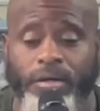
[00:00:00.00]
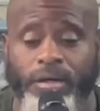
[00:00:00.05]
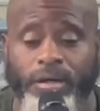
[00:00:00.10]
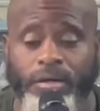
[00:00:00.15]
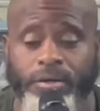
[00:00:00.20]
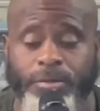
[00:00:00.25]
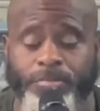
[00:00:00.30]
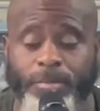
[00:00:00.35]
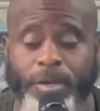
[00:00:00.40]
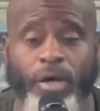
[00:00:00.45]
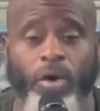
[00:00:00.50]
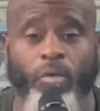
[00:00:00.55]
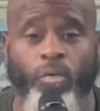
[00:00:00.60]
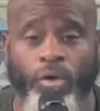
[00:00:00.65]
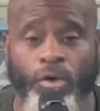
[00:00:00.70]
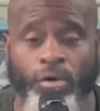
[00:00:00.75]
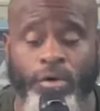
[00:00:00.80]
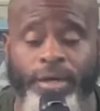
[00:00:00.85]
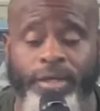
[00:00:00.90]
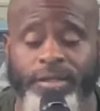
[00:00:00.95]
speak a
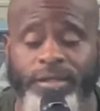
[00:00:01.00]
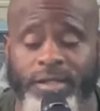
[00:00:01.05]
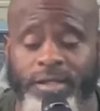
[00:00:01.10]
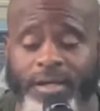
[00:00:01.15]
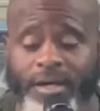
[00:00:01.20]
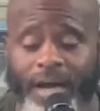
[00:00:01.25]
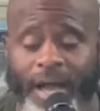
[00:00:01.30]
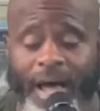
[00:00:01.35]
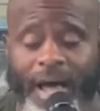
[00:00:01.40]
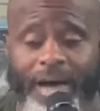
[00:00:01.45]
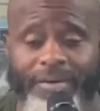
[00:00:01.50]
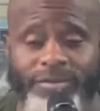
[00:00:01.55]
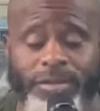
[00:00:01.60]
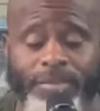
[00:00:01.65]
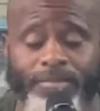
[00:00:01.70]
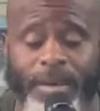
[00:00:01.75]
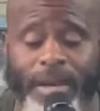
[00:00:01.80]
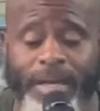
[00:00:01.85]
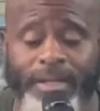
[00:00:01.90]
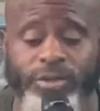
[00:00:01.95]
word into your lives.
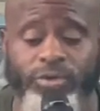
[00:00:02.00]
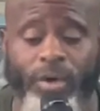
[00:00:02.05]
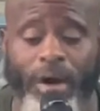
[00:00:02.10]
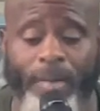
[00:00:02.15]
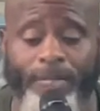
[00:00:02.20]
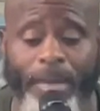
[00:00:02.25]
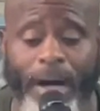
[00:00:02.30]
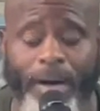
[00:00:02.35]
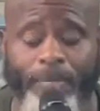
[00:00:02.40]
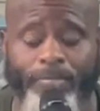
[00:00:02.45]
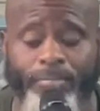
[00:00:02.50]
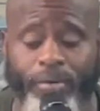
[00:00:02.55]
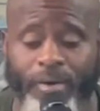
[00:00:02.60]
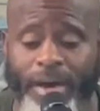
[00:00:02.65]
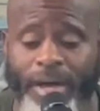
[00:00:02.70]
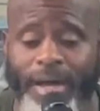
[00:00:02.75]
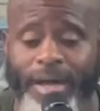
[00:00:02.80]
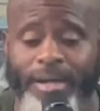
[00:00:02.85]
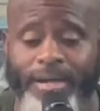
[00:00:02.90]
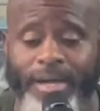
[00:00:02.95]
Amen. So I'm
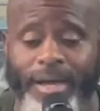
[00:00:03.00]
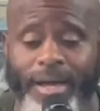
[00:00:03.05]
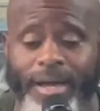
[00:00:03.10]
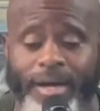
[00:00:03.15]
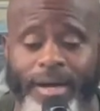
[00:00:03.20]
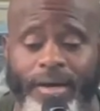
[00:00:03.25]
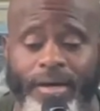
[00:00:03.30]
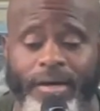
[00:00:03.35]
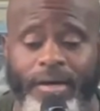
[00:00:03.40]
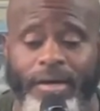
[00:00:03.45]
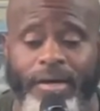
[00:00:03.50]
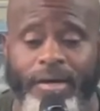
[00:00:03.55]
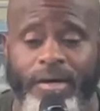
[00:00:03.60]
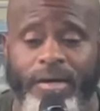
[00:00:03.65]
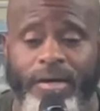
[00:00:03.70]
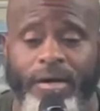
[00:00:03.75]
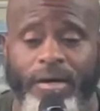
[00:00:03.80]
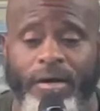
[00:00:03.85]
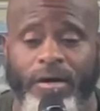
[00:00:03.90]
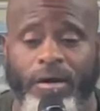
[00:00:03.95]
praying that
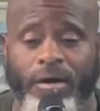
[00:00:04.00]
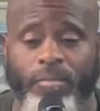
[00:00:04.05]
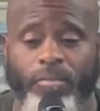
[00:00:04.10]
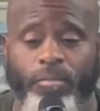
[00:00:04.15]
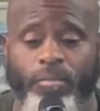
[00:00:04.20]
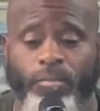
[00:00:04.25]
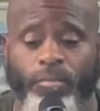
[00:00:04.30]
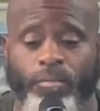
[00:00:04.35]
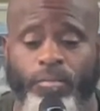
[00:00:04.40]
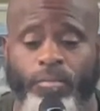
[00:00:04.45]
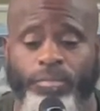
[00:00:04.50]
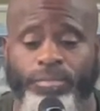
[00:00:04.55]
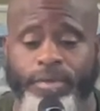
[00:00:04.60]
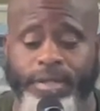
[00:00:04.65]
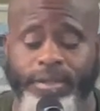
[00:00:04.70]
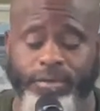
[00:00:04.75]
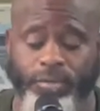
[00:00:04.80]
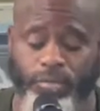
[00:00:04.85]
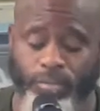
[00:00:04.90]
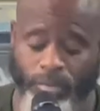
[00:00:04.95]

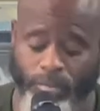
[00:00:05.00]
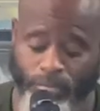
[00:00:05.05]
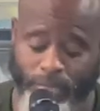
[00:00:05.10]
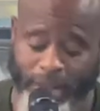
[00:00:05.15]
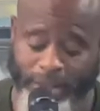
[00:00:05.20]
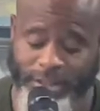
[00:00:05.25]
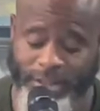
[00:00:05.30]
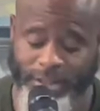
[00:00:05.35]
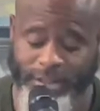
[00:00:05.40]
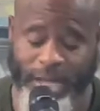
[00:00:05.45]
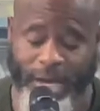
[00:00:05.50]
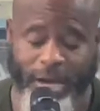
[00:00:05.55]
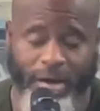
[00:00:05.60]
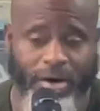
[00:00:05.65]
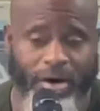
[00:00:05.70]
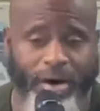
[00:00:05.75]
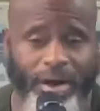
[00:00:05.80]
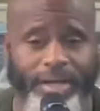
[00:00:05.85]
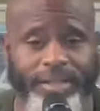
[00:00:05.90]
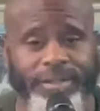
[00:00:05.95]
this message that
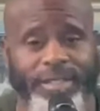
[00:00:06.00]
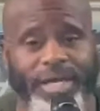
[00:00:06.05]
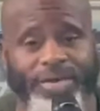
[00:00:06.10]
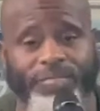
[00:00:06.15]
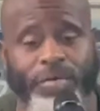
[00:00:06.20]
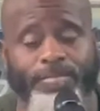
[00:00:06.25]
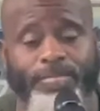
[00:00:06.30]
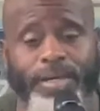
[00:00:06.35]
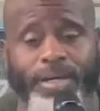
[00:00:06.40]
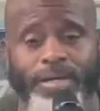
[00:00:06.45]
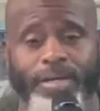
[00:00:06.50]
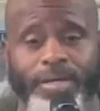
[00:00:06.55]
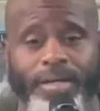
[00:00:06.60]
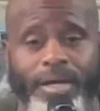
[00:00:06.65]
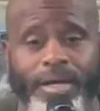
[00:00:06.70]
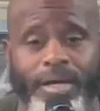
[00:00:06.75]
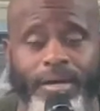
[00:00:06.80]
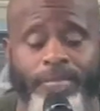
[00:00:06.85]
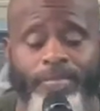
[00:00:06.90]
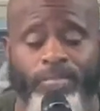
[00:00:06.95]
God has given me
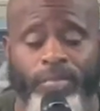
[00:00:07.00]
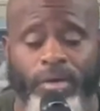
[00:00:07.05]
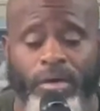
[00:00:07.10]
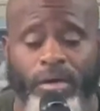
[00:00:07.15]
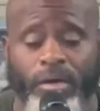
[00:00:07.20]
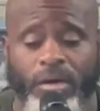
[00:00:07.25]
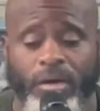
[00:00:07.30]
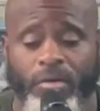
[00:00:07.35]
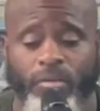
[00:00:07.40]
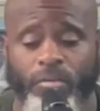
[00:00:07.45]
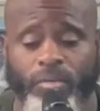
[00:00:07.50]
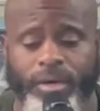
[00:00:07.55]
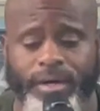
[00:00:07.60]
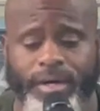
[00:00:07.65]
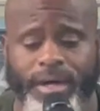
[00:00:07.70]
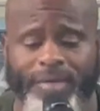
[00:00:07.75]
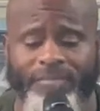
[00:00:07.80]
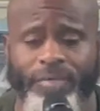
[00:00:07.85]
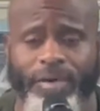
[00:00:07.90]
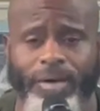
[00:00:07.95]
today would
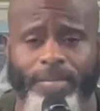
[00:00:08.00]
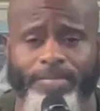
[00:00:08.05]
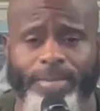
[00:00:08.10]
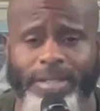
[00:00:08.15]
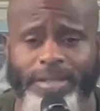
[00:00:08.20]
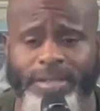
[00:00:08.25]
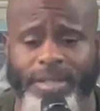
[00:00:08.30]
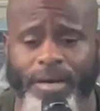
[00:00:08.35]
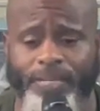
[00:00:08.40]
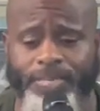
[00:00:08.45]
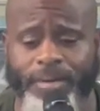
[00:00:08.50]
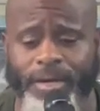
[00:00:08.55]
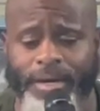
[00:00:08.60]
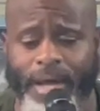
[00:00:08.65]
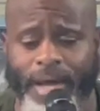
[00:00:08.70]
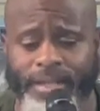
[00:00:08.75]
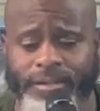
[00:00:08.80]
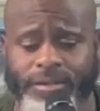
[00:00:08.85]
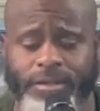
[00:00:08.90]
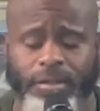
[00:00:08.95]
definitely be something
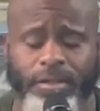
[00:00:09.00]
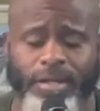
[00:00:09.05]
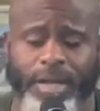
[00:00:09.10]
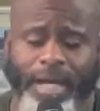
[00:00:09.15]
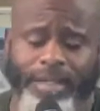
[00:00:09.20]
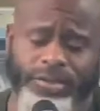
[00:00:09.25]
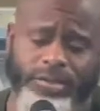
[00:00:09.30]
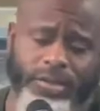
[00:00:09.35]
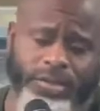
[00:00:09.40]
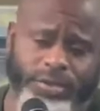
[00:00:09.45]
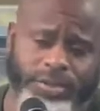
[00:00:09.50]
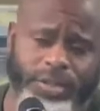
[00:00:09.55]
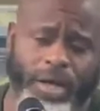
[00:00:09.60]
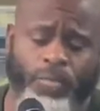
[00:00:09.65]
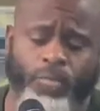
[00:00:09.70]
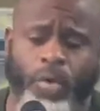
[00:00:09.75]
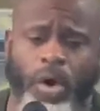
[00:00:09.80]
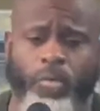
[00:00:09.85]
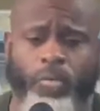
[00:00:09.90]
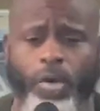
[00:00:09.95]
that
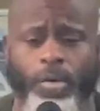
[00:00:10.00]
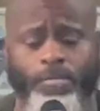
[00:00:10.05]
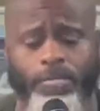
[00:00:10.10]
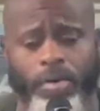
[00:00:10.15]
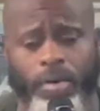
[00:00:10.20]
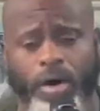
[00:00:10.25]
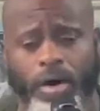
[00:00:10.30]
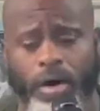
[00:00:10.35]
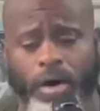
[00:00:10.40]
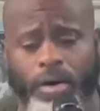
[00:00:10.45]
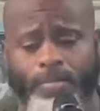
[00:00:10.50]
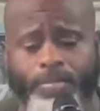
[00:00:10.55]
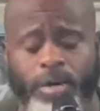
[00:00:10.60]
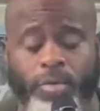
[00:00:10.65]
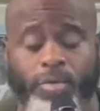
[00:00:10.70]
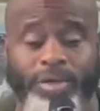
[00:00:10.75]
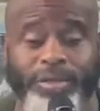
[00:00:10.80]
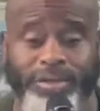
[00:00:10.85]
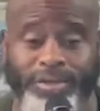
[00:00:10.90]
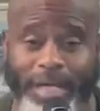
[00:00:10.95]
someone would be
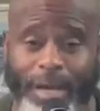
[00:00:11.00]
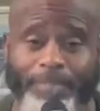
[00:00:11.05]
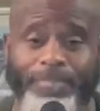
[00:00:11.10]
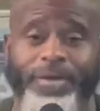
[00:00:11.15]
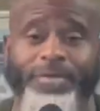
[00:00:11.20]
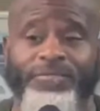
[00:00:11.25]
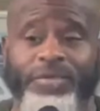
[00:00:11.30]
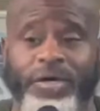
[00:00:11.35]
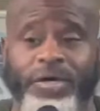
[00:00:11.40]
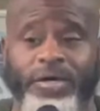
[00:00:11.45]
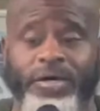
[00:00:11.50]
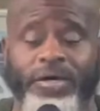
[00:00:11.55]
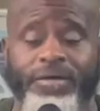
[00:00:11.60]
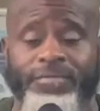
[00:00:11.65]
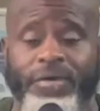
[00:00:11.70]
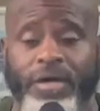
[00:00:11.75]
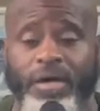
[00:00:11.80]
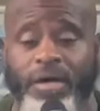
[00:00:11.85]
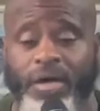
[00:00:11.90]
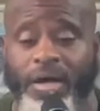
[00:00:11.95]
receptive of.
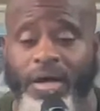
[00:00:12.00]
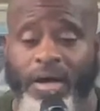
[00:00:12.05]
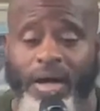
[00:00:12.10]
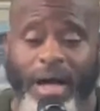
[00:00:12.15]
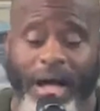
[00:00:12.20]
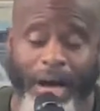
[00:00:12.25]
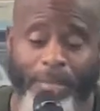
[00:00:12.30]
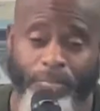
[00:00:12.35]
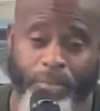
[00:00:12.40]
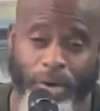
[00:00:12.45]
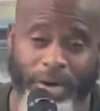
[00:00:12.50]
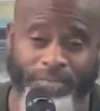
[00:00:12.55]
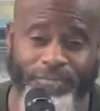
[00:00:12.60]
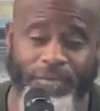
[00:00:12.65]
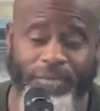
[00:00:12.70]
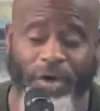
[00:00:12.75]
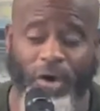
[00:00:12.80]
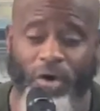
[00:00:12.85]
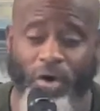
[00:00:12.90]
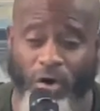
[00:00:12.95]
I pray for
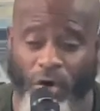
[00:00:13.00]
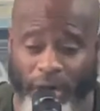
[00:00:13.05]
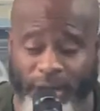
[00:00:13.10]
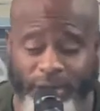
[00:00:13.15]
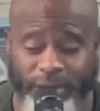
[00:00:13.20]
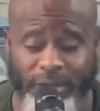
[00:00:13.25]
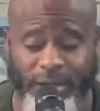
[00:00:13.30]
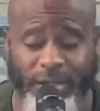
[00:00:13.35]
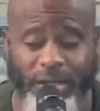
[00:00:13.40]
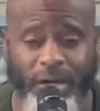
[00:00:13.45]
the hearts